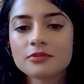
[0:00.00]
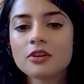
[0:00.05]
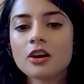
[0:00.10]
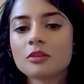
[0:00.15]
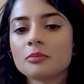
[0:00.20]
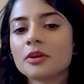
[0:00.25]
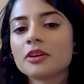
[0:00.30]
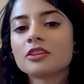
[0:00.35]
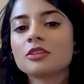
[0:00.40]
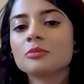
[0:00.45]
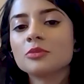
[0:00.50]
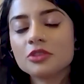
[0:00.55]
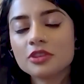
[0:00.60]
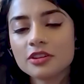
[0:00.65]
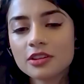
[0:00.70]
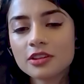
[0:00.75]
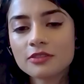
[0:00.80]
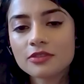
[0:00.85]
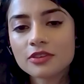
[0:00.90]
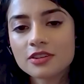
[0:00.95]
on my
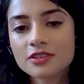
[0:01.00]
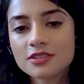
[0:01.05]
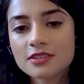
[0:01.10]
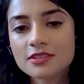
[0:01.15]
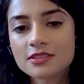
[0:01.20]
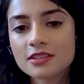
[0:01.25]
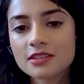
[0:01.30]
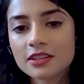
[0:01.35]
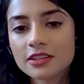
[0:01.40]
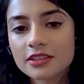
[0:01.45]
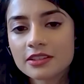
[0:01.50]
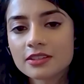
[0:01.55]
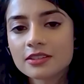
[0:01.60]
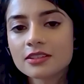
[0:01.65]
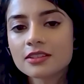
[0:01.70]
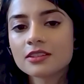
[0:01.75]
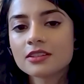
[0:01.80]
community versus like